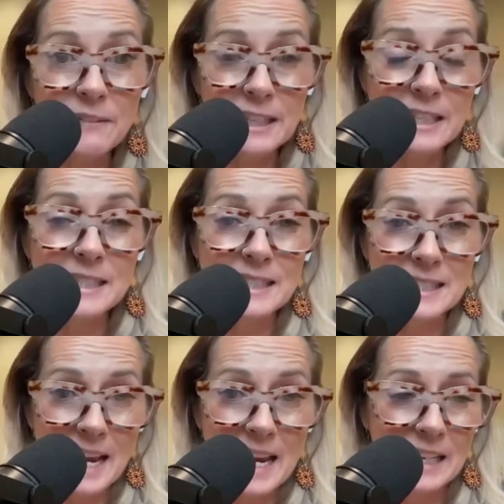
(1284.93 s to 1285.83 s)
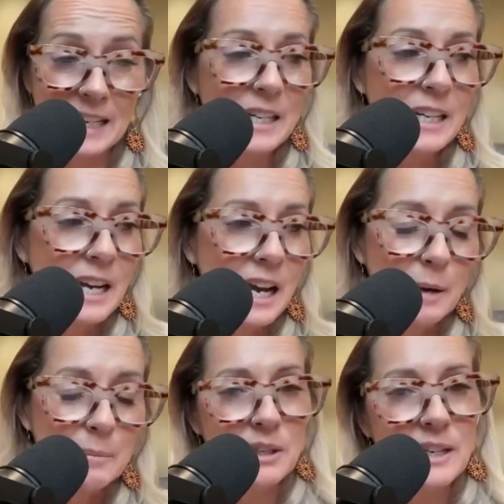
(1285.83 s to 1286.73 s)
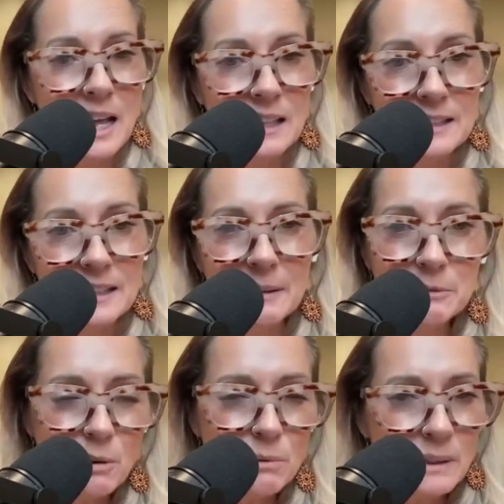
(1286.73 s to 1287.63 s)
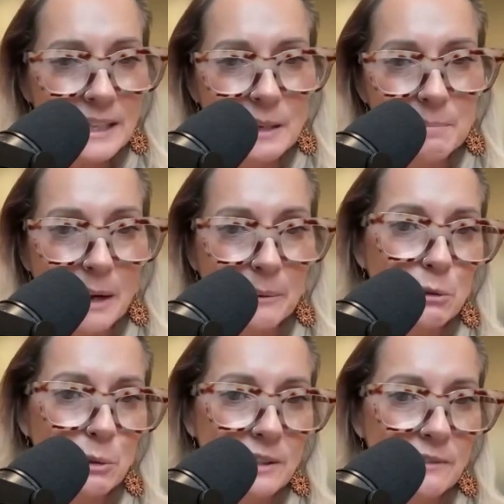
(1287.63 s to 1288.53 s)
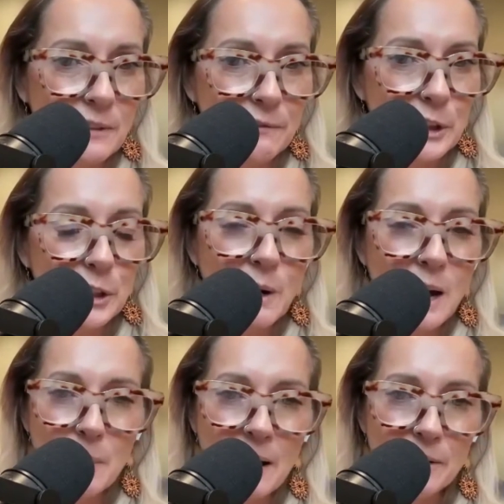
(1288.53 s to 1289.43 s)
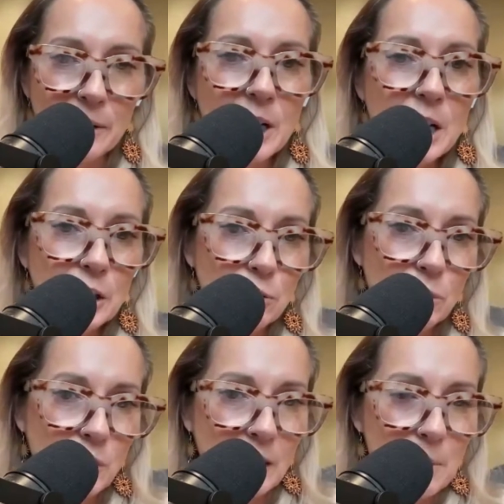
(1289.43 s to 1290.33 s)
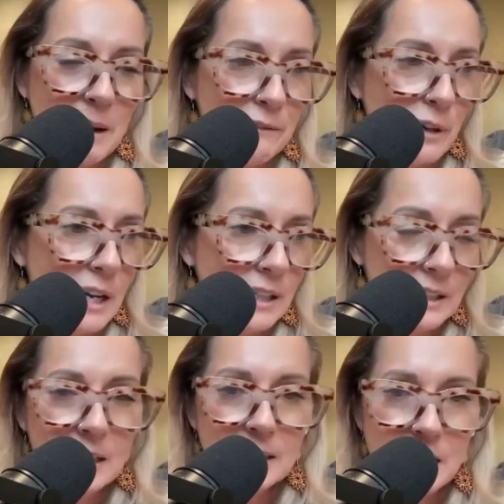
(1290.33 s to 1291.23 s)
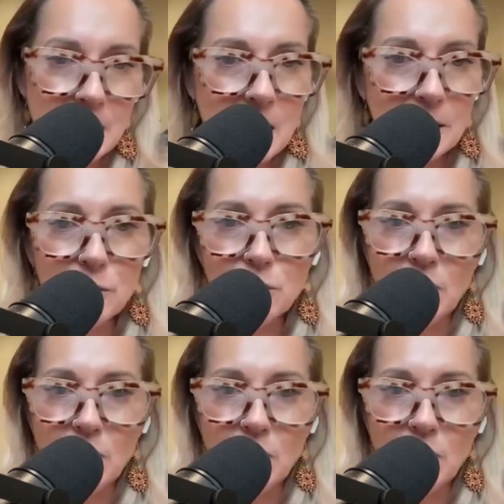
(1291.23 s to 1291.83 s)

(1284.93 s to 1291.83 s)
if it is saying, "I'm sorry, Allison, I don't really think my retreat's a fit for you. However, you should check out my friend Tina. You should